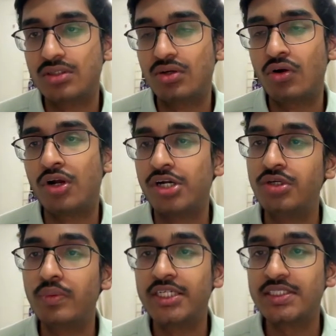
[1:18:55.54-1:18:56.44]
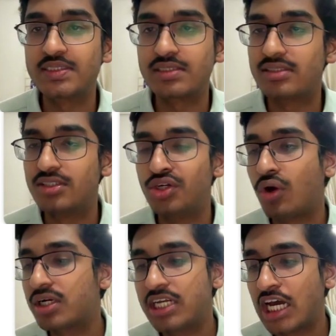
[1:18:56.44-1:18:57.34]
Or do I just
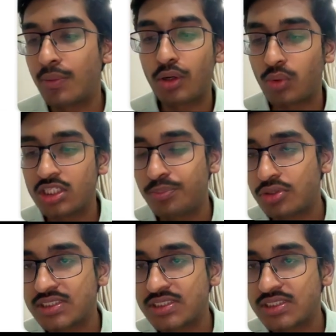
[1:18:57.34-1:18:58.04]
not care about what the book